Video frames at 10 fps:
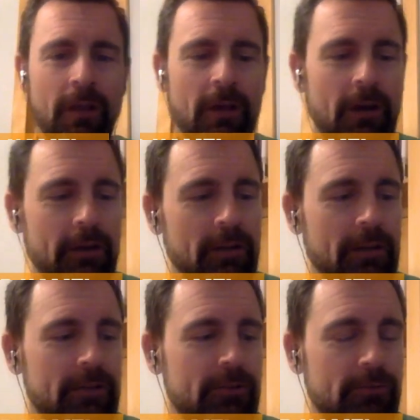I'd
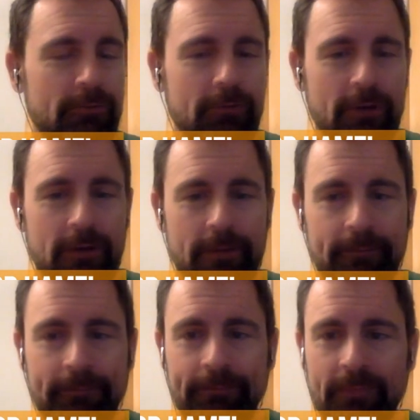like to,
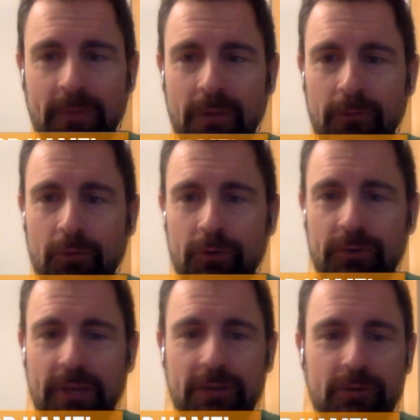of course,
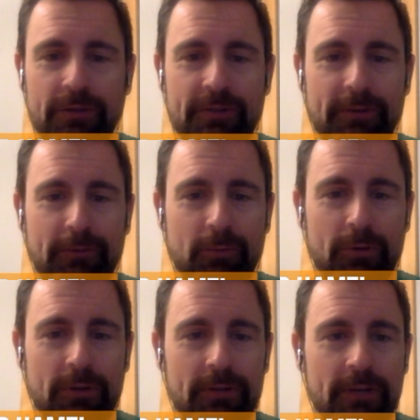thank TreeStuff for
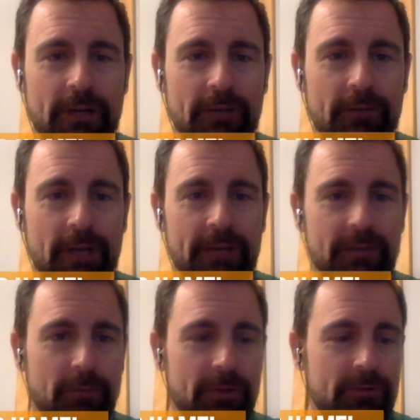putting this on, for asking
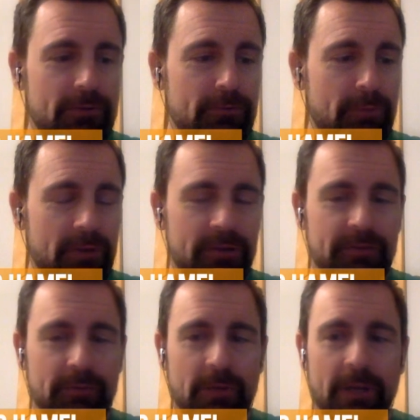me to
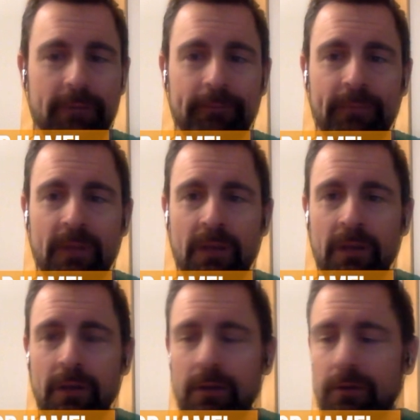participate,
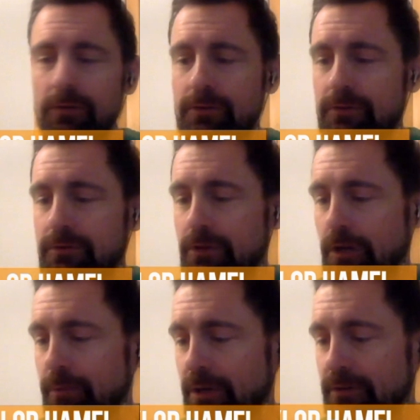talk
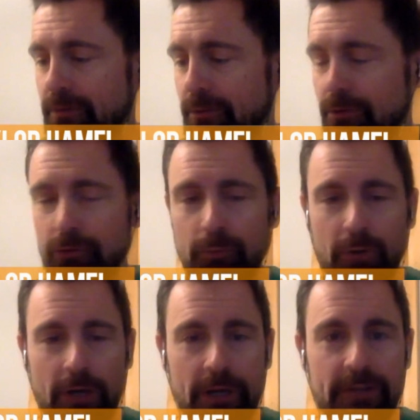about some of the new
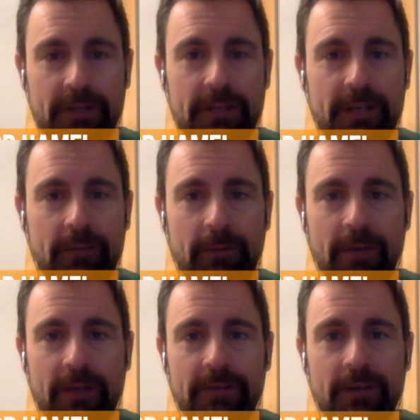products that DMM
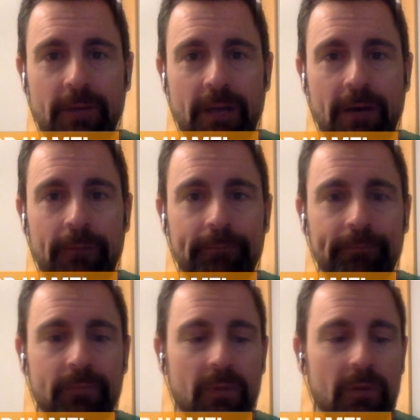has coming out.
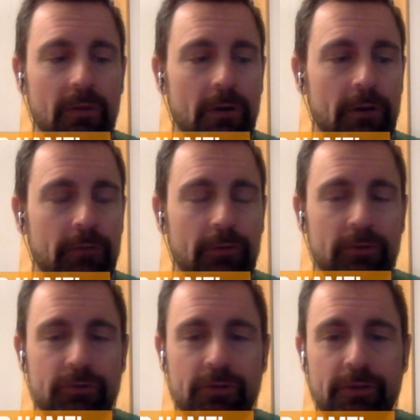If you're
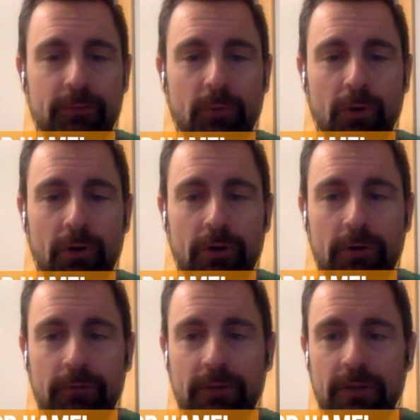interested in more
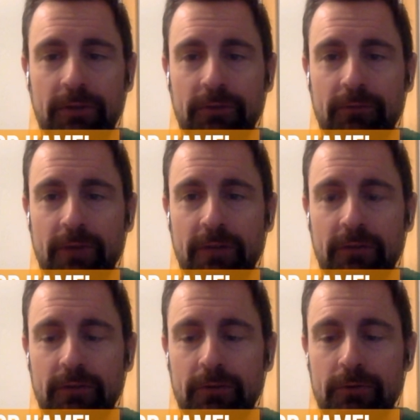of these events,
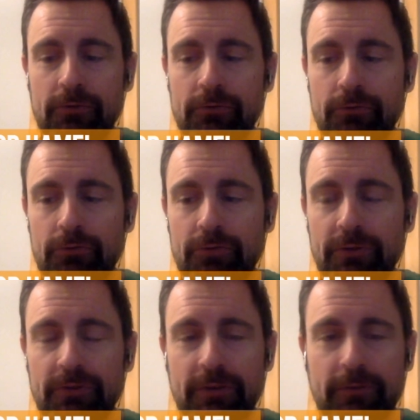go to
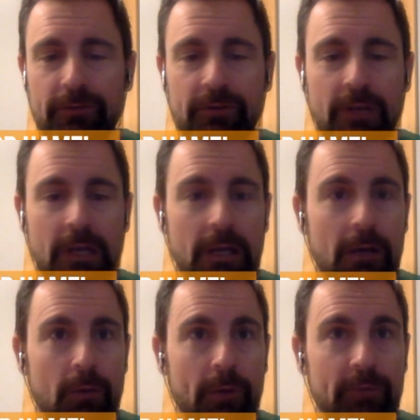TreeStuff's
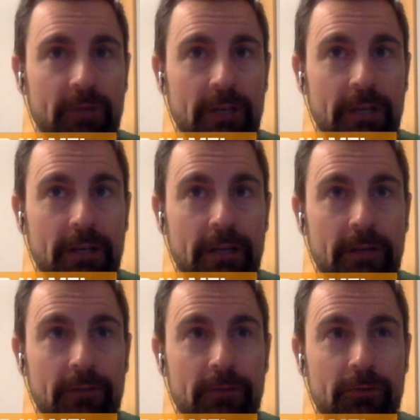website, and
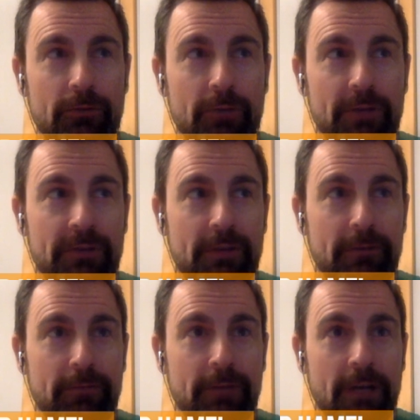it's
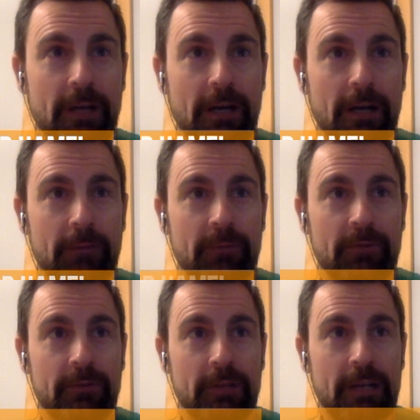
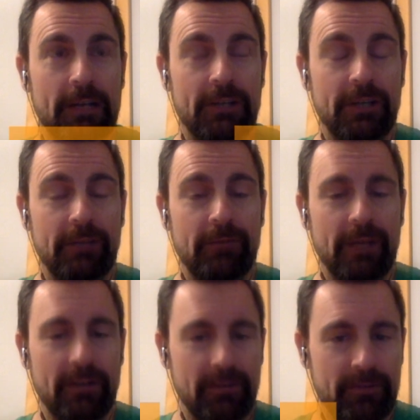
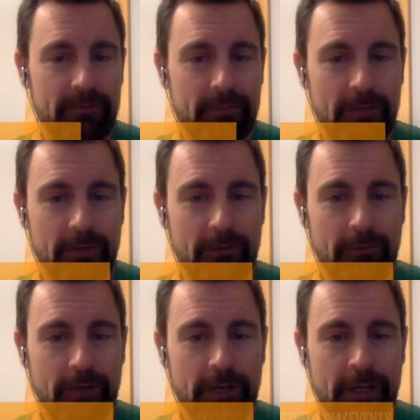treestuff.com/events, and you'll
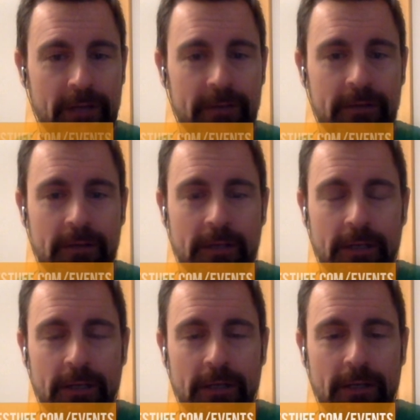find
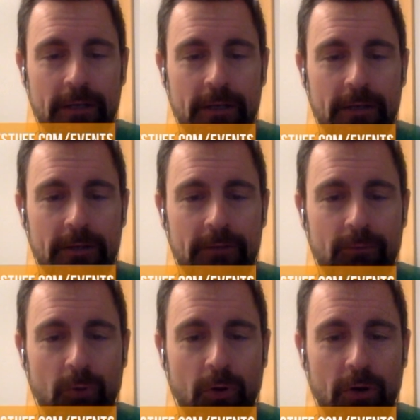
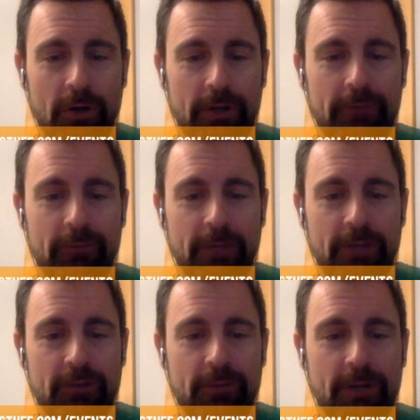more
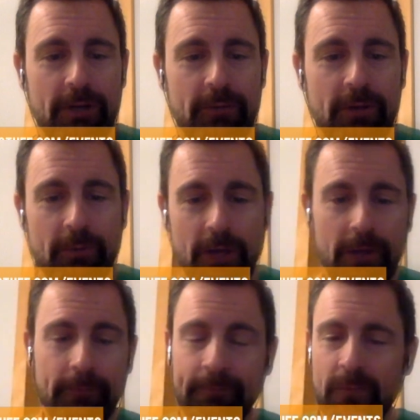information about
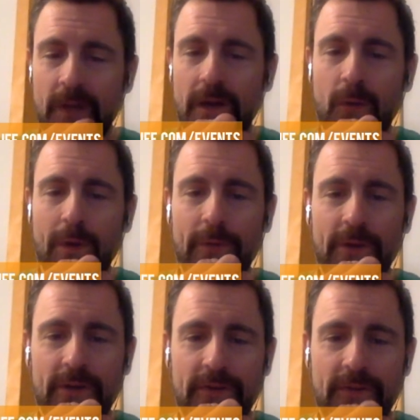upcoming
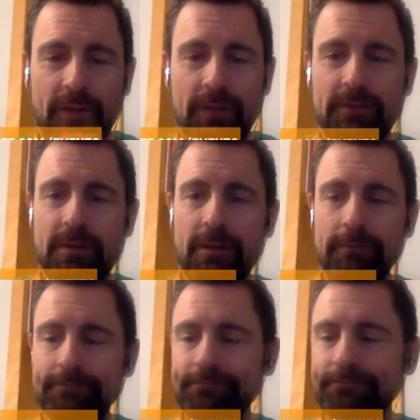webinars and things there.